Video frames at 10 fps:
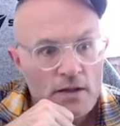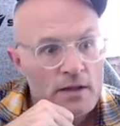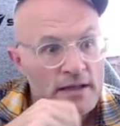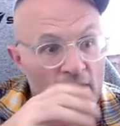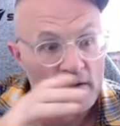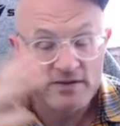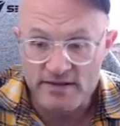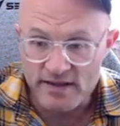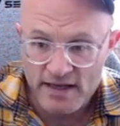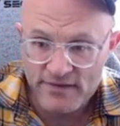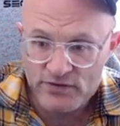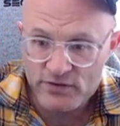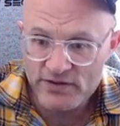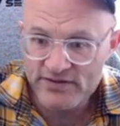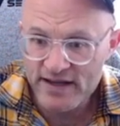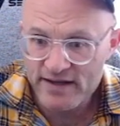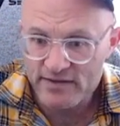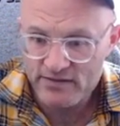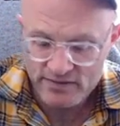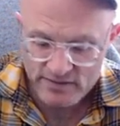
Now, did have 30 seconds.